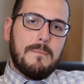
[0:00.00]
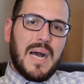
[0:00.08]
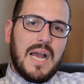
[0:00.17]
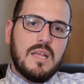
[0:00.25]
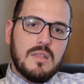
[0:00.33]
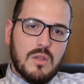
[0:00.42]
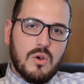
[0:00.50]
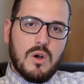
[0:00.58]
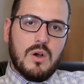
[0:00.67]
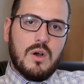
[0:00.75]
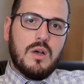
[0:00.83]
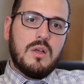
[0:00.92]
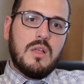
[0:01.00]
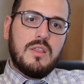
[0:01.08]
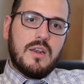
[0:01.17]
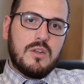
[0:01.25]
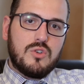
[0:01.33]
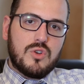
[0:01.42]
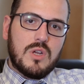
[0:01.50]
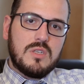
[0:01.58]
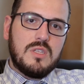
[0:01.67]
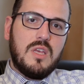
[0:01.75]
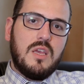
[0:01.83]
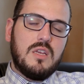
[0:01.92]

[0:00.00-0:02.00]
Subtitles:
by law that a trustee